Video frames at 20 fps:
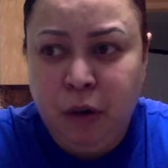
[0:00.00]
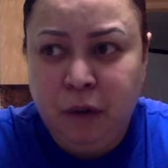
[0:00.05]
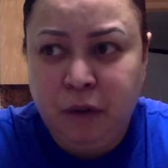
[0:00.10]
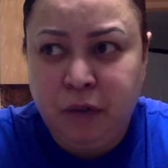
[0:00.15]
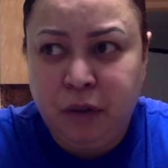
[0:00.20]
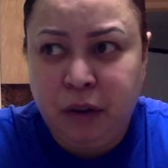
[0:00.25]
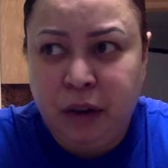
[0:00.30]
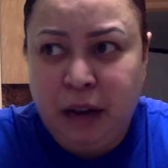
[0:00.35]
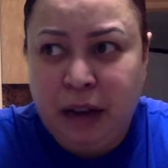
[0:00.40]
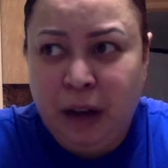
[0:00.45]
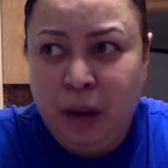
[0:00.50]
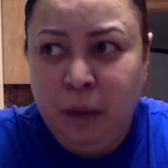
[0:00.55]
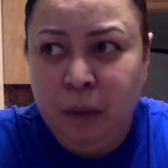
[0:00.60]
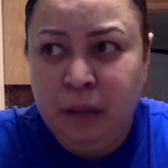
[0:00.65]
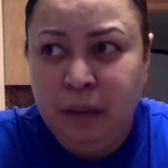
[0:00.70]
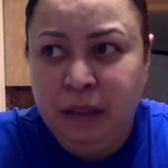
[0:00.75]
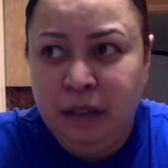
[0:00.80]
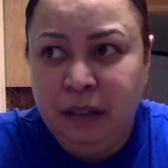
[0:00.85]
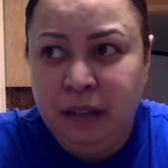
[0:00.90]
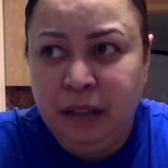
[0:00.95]
after how
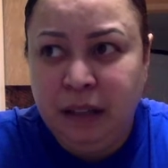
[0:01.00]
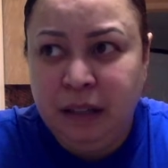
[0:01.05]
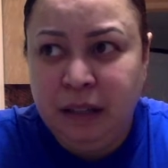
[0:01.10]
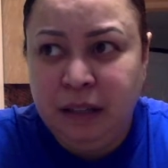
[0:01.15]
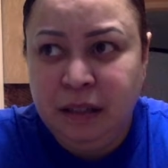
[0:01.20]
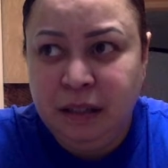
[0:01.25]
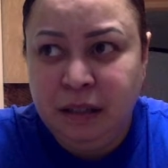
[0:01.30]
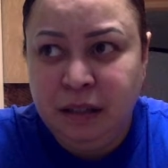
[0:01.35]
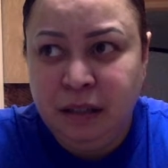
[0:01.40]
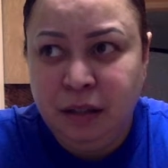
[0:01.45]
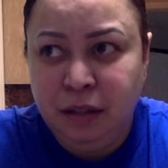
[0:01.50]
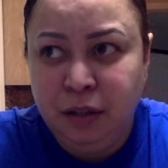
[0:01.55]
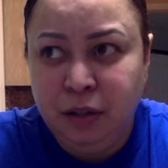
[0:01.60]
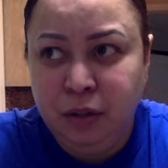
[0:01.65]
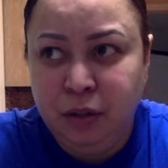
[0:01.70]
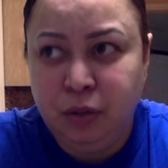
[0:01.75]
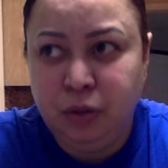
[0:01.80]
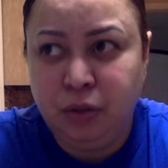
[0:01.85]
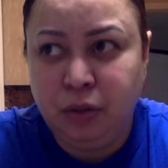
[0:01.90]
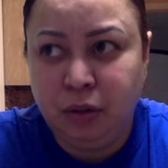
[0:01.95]
many days
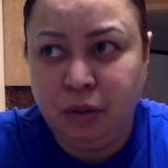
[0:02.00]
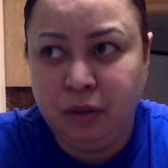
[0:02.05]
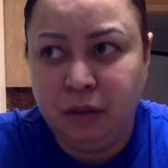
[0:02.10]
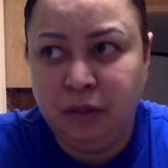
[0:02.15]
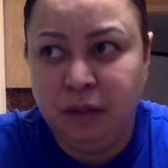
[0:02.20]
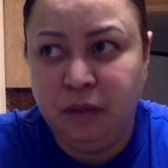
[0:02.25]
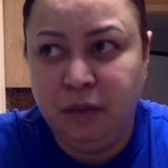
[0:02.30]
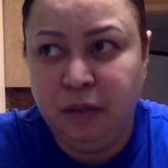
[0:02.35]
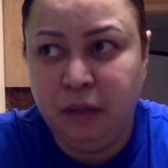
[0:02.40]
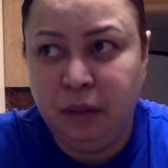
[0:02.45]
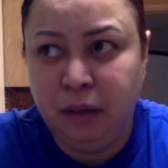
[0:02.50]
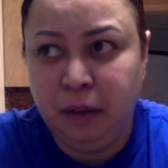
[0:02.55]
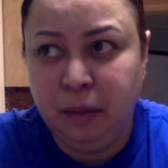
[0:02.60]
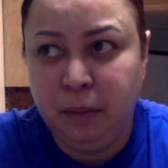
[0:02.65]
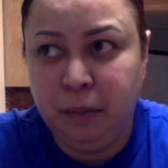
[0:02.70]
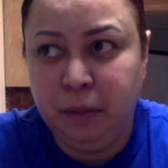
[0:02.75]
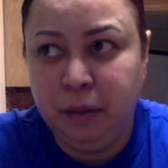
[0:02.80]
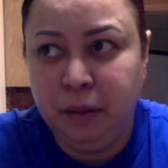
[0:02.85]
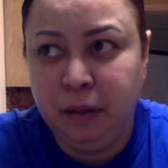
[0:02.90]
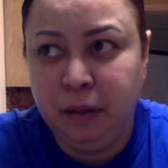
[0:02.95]
you start to develop,